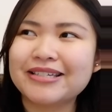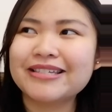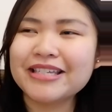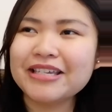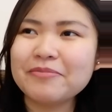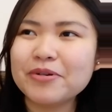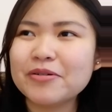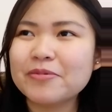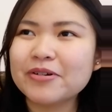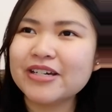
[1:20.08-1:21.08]
see
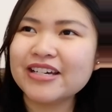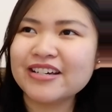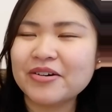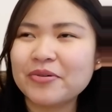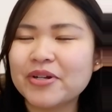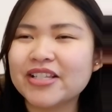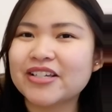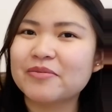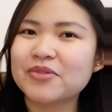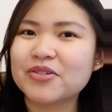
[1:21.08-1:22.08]
Burberry when
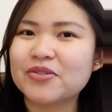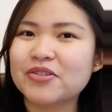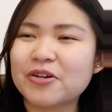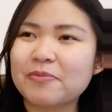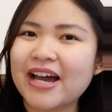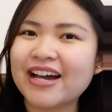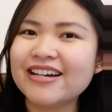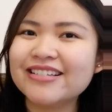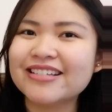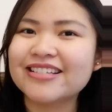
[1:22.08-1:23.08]
it comes to their
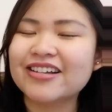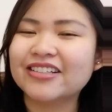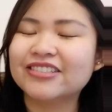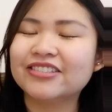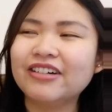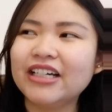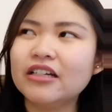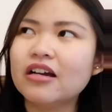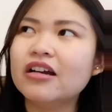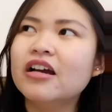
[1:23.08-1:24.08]
bags. It's not on their
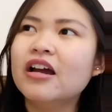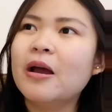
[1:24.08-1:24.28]
radar.